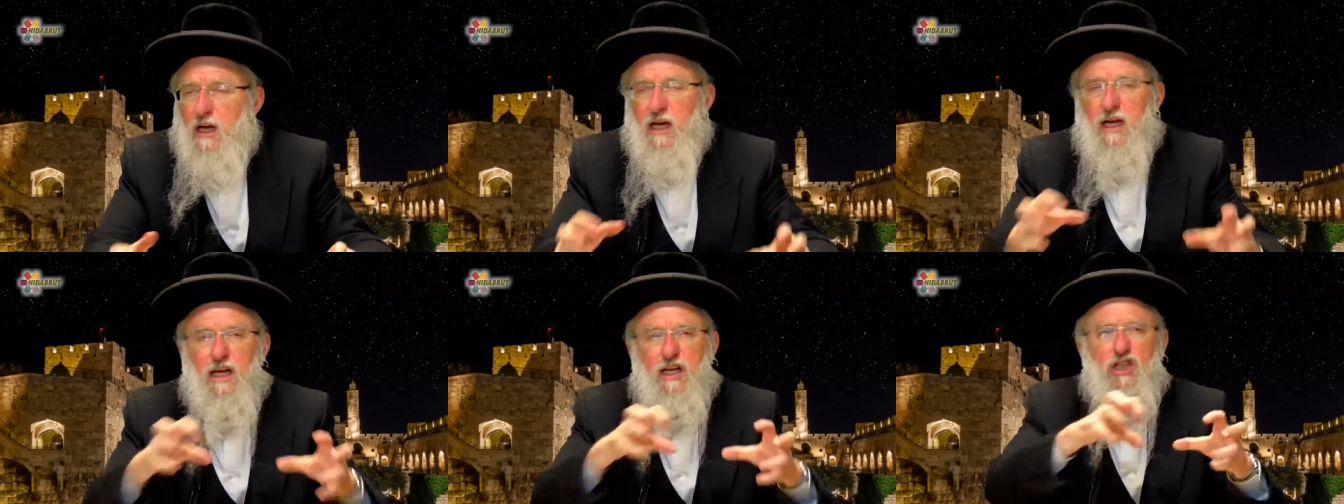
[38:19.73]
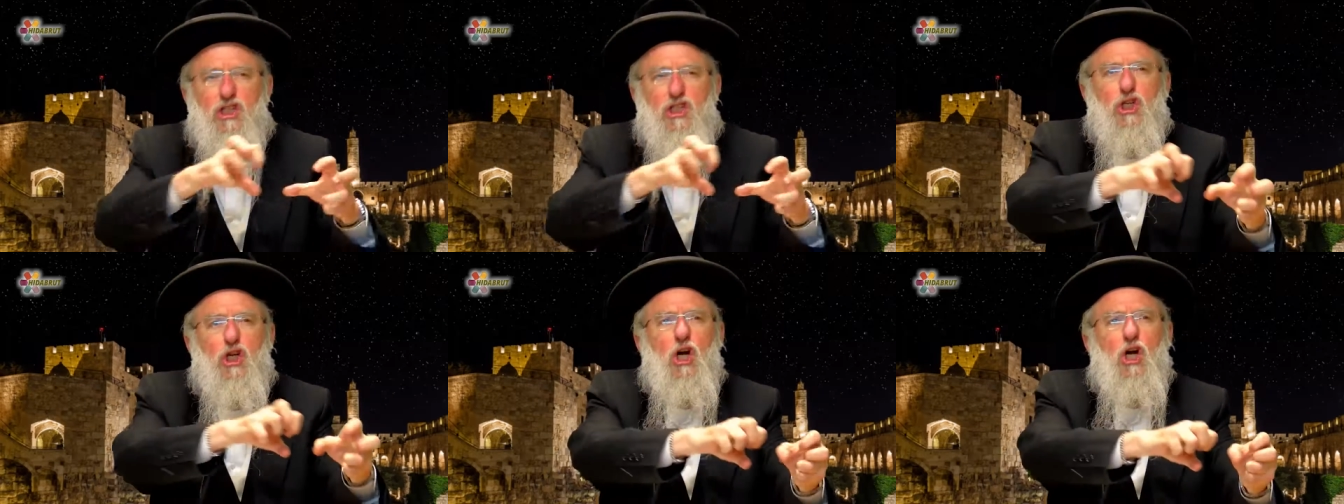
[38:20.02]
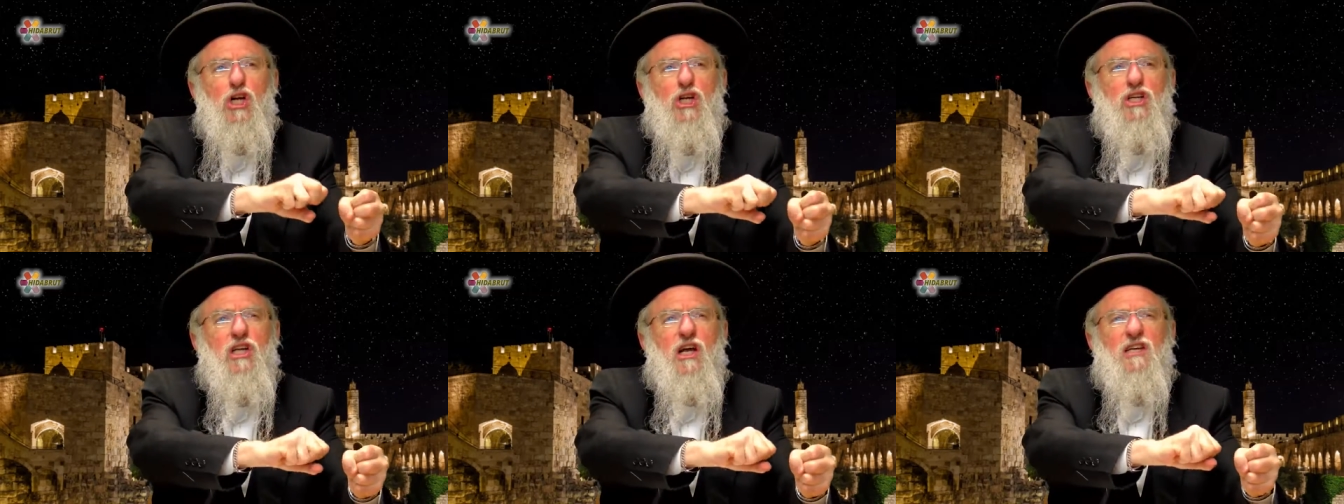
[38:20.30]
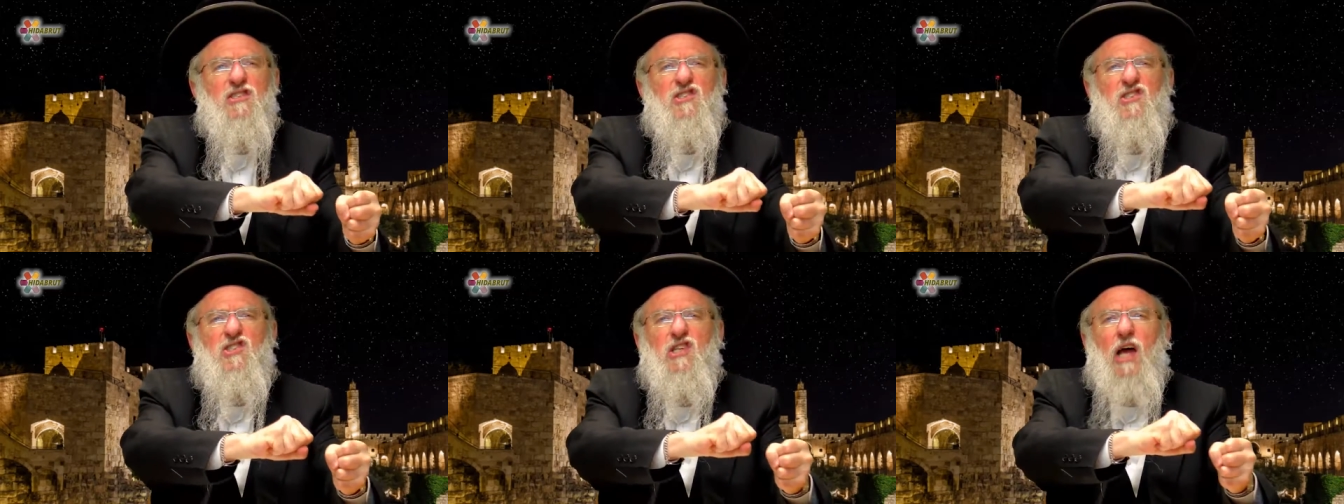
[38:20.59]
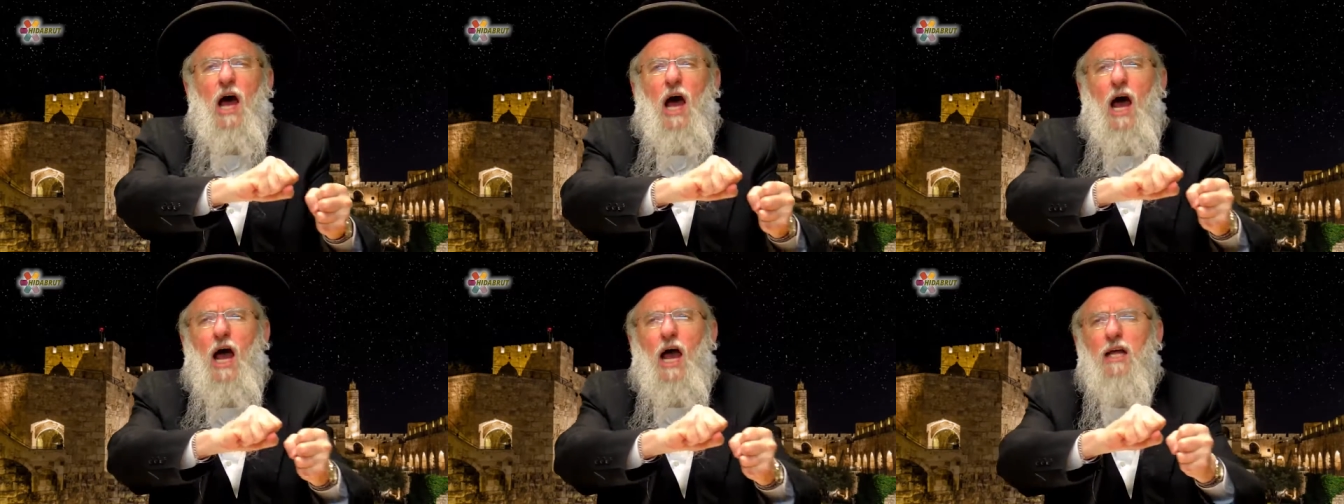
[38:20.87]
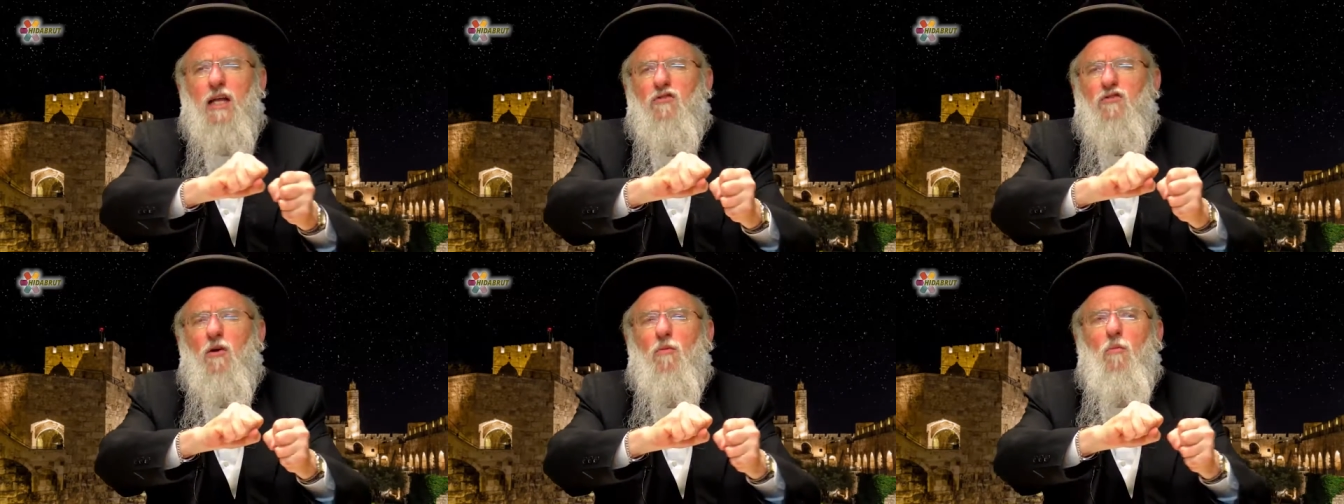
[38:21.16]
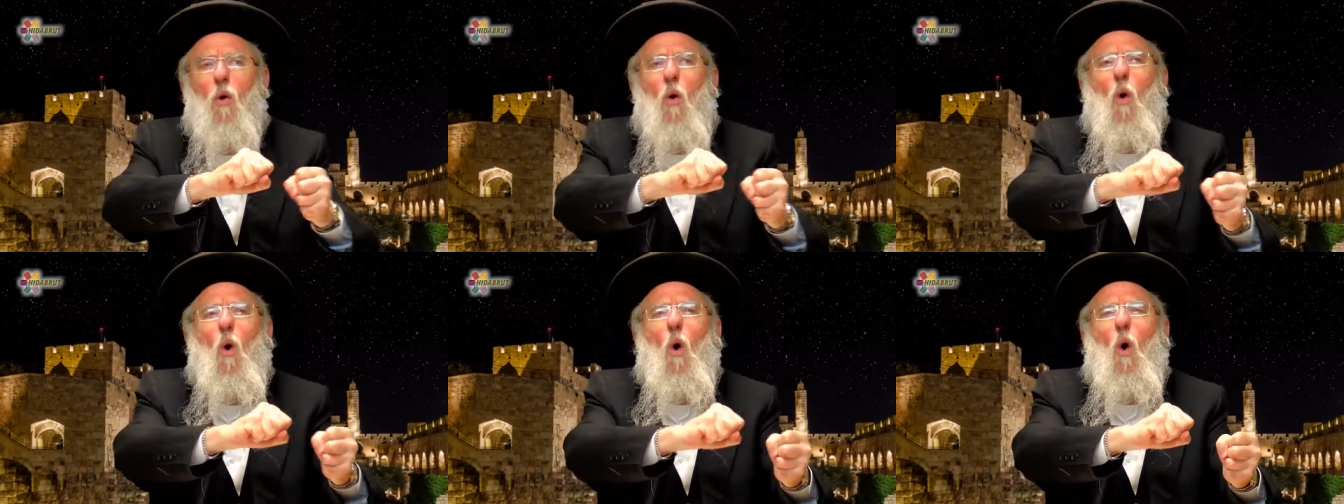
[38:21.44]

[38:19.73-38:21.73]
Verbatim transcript: He turned aside from